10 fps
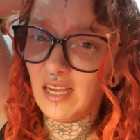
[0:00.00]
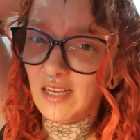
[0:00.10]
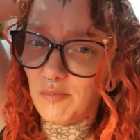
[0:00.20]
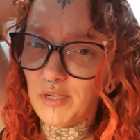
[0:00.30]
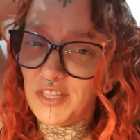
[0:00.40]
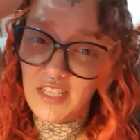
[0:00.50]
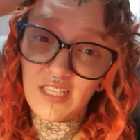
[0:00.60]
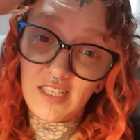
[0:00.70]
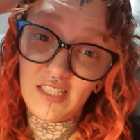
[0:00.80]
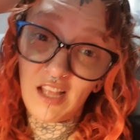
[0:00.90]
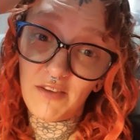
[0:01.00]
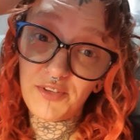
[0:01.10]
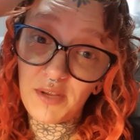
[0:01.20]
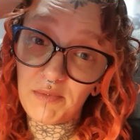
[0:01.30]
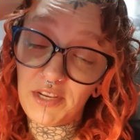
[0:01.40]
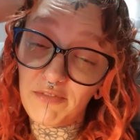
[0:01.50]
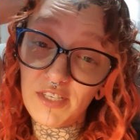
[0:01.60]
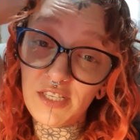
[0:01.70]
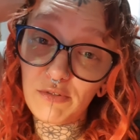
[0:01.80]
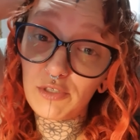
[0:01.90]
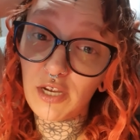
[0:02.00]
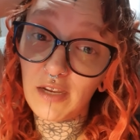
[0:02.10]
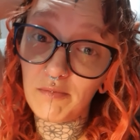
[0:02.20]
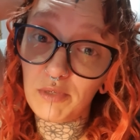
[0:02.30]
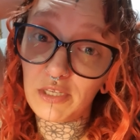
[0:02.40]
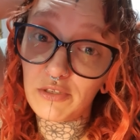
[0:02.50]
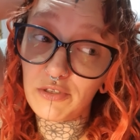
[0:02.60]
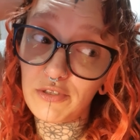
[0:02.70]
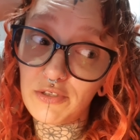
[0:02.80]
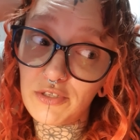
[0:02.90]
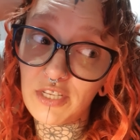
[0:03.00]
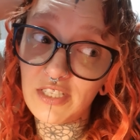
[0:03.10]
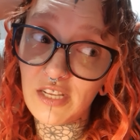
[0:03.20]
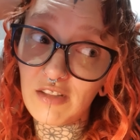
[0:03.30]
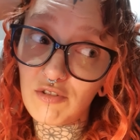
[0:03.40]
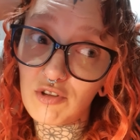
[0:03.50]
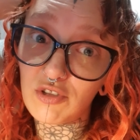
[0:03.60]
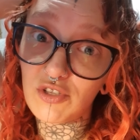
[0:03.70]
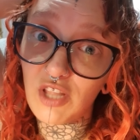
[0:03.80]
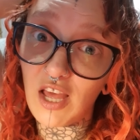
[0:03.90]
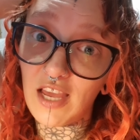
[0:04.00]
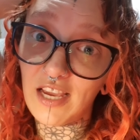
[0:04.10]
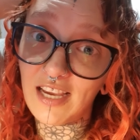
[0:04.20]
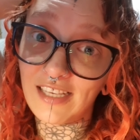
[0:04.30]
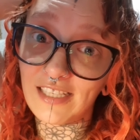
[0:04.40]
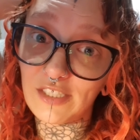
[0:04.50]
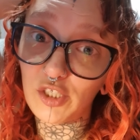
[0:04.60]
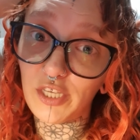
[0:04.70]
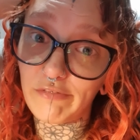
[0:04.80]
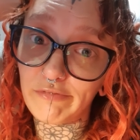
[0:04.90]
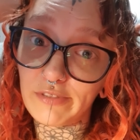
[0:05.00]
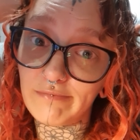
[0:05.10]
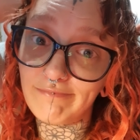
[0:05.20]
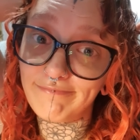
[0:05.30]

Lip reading: And then Sandy laughs at me every single time because says I looks like a chef.